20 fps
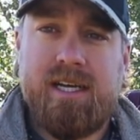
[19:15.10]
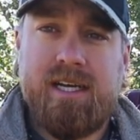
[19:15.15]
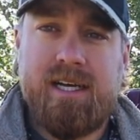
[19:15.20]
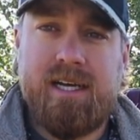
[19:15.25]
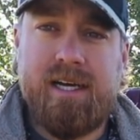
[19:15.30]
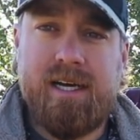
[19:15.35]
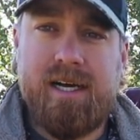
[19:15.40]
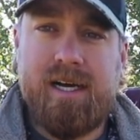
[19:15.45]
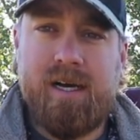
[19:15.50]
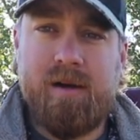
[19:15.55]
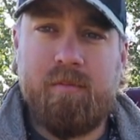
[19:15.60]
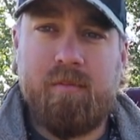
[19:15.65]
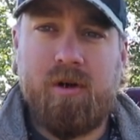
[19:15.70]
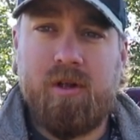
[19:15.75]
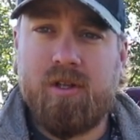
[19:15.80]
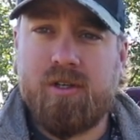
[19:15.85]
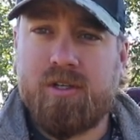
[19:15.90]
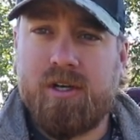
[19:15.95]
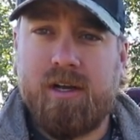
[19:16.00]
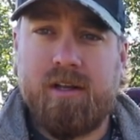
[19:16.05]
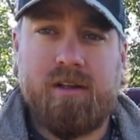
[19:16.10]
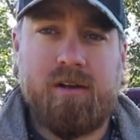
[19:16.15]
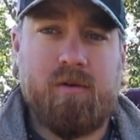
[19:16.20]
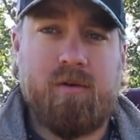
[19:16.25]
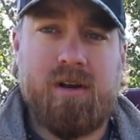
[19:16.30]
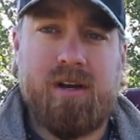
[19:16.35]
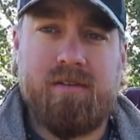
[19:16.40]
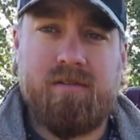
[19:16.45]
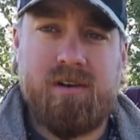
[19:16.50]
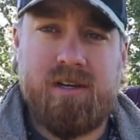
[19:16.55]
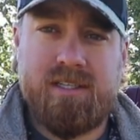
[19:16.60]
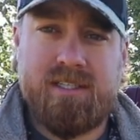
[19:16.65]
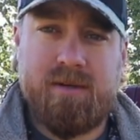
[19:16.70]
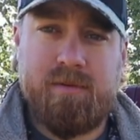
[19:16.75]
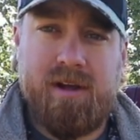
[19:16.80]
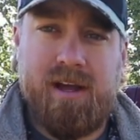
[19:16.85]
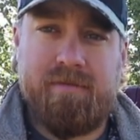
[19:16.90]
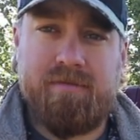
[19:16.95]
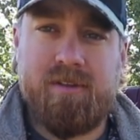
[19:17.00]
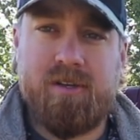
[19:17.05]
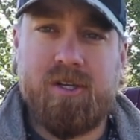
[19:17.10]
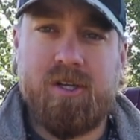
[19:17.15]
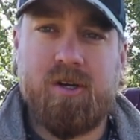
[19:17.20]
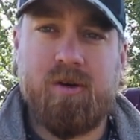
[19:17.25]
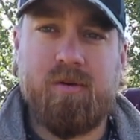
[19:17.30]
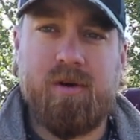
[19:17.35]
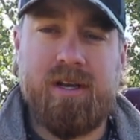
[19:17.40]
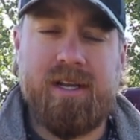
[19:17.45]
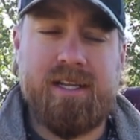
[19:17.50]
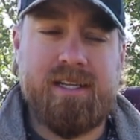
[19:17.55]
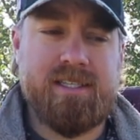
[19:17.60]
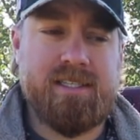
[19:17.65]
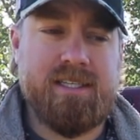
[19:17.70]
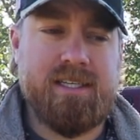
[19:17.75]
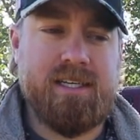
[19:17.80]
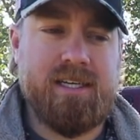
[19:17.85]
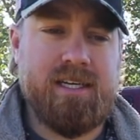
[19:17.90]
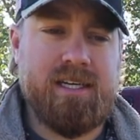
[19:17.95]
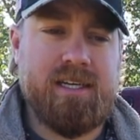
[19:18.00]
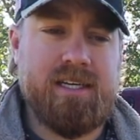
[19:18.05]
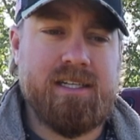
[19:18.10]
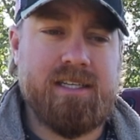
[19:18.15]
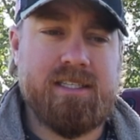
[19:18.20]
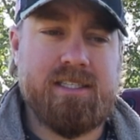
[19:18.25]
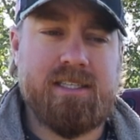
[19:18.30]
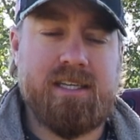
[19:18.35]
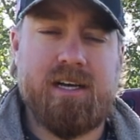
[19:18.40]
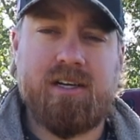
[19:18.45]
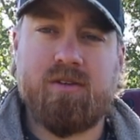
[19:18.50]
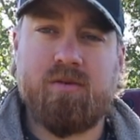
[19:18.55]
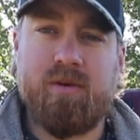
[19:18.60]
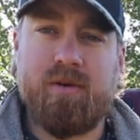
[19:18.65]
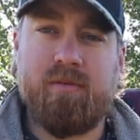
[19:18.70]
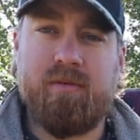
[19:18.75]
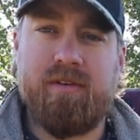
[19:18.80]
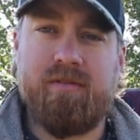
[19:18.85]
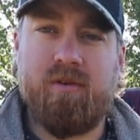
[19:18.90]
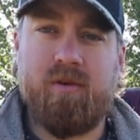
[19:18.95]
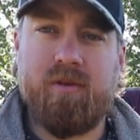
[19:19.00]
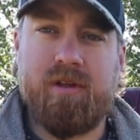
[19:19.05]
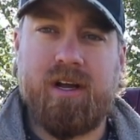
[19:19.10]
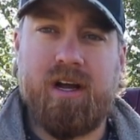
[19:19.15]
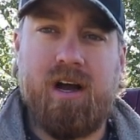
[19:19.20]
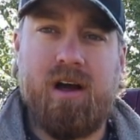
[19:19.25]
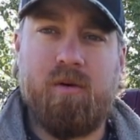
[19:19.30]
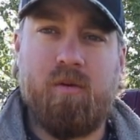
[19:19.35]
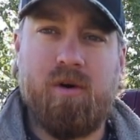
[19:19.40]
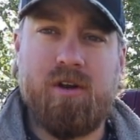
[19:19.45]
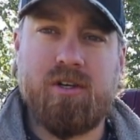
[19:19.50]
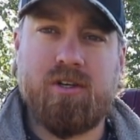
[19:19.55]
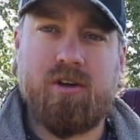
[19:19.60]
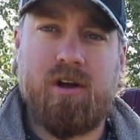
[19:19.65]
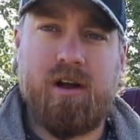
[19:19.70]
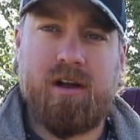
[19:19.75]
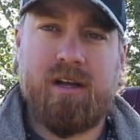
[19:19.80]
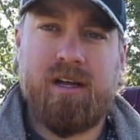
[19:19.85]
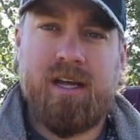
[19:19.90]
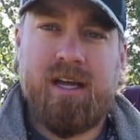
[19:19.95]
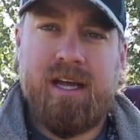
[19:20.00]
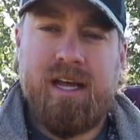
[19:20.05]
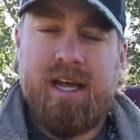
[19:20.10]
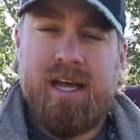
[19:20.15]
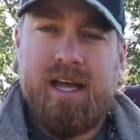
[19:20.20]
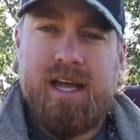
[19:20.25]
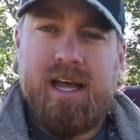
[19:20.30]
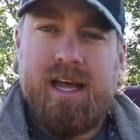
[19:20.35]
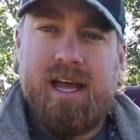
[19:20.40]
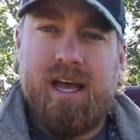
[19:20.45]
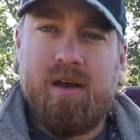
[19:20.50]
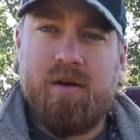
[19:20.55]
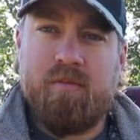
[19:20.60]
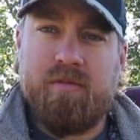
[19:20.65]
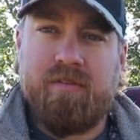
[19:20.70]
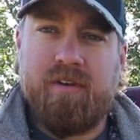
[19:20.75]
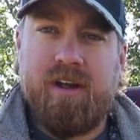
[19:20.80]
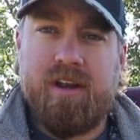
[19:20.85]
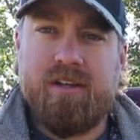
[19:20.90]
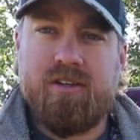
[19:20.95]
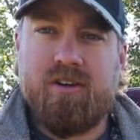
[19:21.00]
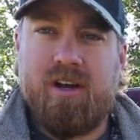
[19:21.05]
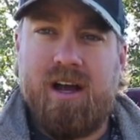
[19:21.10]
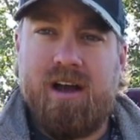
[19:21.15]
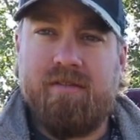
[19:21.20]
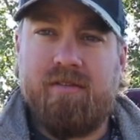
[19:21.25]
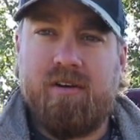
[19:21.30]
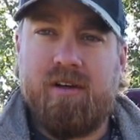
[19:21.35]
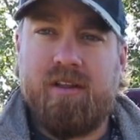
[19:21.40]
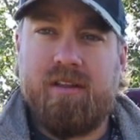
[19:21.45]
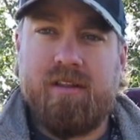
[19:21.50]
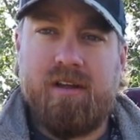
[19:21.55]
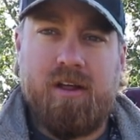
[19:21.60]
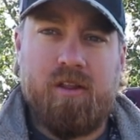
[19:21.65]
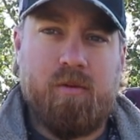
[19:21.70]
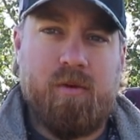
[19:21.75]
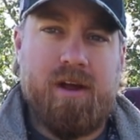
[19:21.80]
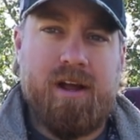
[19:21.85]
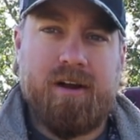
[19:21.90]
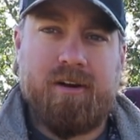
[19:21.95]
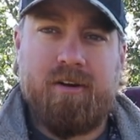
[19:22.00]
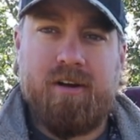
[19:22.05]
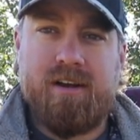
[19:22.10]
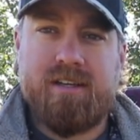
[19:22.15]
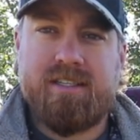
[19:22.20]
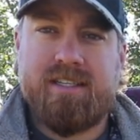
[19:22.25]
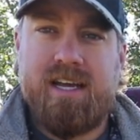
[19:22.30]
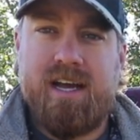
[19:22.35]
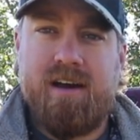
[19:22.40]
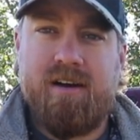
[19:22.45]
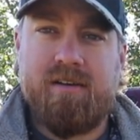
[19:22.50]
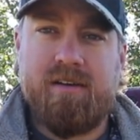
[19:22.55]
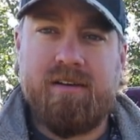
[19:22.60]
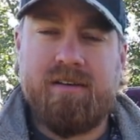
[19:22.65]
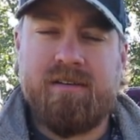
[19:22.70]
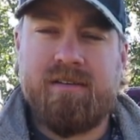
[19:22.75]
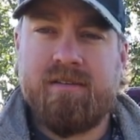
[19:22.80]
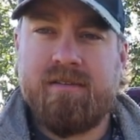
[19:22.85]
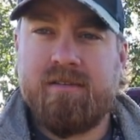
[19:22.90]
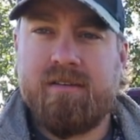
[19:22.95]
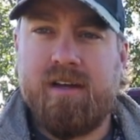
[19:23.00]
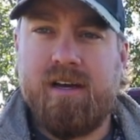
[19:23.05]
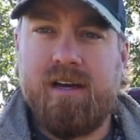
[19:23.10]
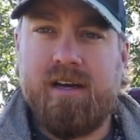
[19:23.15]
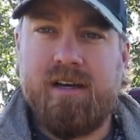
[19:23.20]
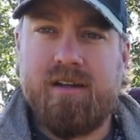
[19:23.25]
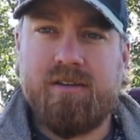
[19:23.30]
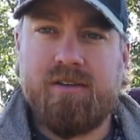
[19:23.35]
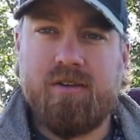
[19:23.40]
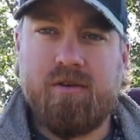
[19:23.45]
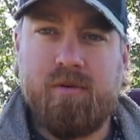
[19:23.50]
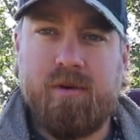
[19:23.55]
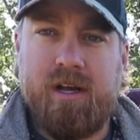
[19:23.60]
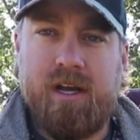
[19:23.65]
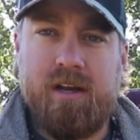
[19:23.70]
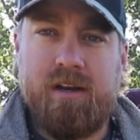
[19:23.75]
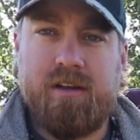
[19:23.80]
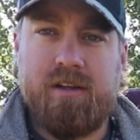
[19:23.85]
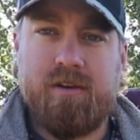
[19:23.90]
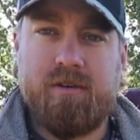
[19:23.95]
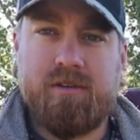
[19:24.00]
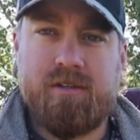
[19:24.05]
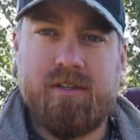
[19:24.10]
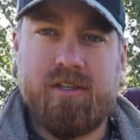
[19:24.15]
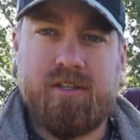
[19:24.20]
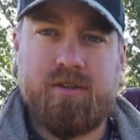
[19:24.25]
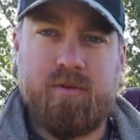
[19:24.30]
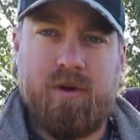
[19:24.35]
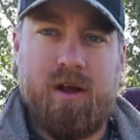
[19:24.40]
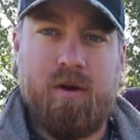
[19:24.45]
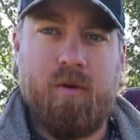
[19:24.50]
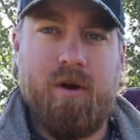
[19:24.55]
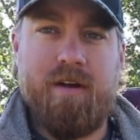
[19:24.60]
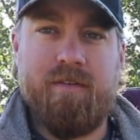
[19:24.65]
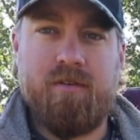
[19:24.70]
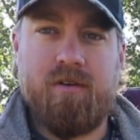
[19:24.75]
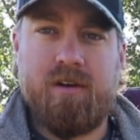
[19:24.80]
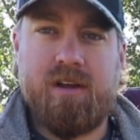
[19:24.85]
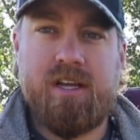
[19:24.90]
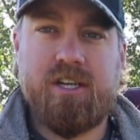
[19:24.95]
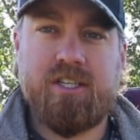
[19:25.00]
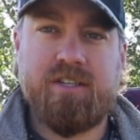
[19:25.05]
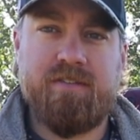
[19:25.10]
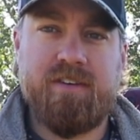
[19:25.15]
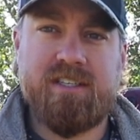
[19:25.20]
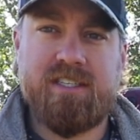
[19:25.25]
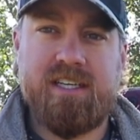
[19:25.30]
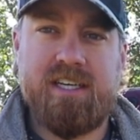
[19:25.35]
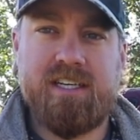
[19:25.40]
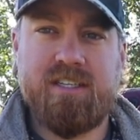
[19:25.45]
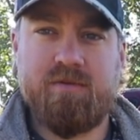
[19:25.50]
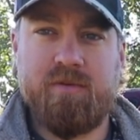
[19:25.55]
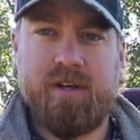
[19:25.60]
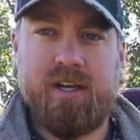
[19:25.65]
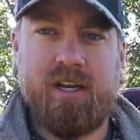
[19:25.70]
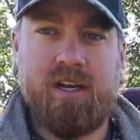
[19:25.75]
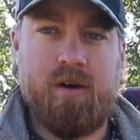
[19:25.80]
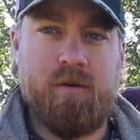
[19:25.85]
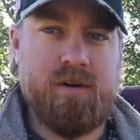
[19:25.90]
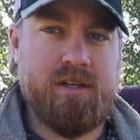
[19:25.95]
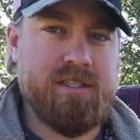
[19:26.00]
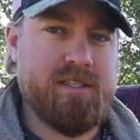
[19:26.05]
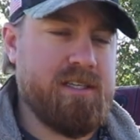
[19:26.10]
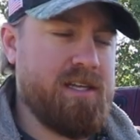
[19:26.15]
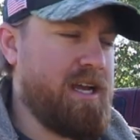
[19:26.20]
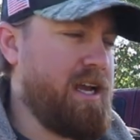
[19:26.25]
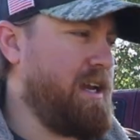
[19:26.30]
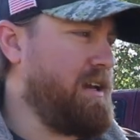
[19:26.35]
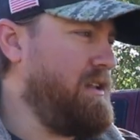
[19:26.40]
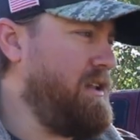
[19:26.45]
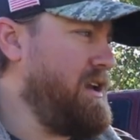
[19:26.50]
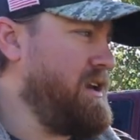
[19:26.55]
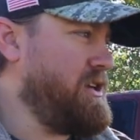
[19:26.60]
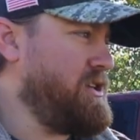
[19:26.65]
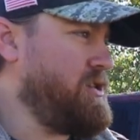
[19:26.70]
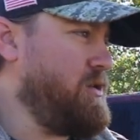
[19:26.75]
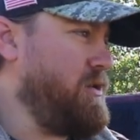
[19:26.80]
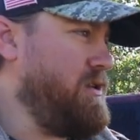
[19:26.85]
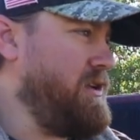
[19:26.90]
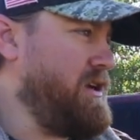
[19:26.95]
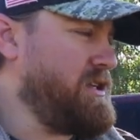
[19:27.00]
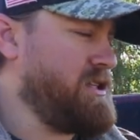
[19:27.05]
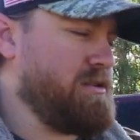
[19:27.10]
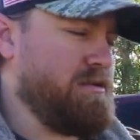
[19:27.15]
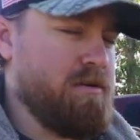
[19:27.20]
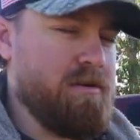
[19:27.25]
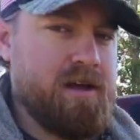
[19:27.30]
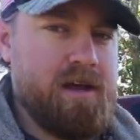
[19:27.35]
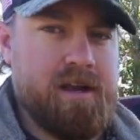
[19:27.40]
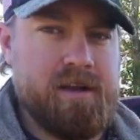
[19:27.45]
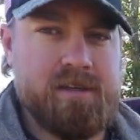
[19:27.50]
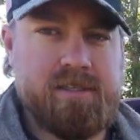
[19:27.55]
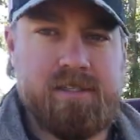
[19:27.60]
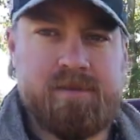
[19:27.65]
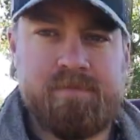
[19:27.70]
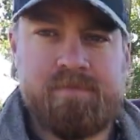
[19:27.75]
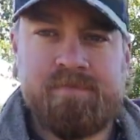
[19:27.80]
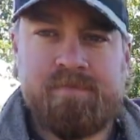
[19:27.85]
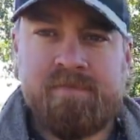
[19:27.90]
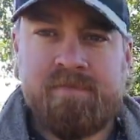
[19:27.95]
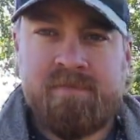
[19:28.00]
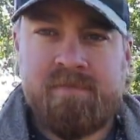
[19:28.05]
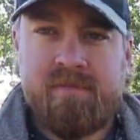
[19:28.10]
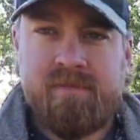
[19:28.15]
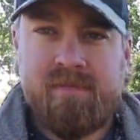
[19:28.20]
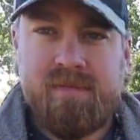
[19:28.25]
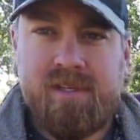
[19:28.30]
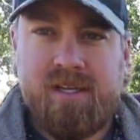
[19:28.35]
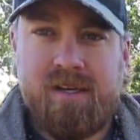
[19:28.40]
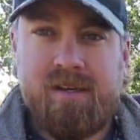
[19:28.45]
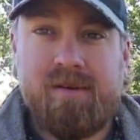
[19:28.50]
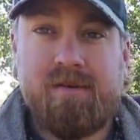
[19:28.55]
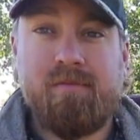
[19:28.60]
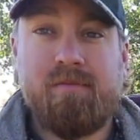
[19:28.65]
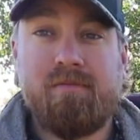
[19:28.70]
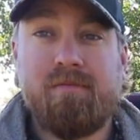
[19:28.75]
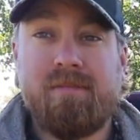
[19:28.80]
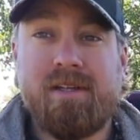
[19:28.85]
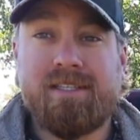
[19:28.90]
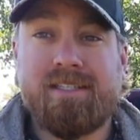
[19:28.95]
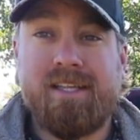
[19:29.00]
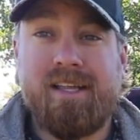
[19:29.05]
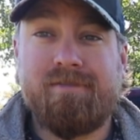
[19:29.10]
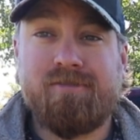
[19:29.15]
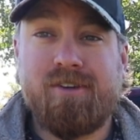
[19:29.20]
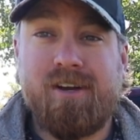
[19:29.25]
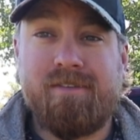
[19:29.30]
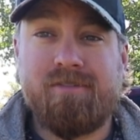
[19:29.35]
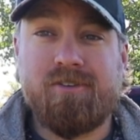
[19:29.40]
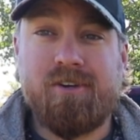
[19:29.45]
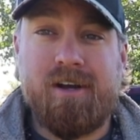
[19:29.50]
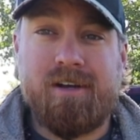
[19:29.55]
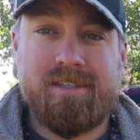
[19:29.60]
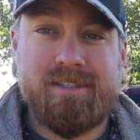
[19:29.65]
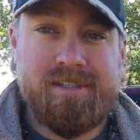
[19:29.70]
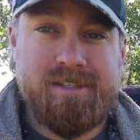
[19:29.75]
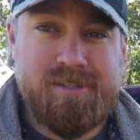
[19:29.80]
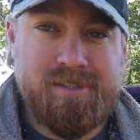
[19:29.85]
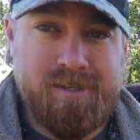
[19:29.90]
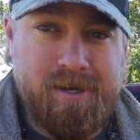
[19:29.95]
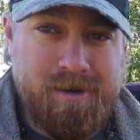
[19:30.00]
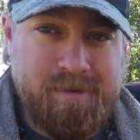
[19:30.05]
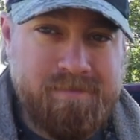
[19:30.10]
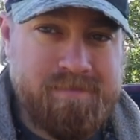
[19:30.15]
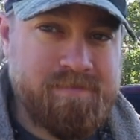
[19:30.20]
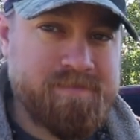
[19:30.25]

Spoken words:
pull a trailer, whatever it is that we have to do, and it sucks when we've only got one truck and we've got to drive all the other way across town and do what we got to do. So this way, wherever each of us is, we can always handle any chore that's thrown at us. Plus I love driving trucks, so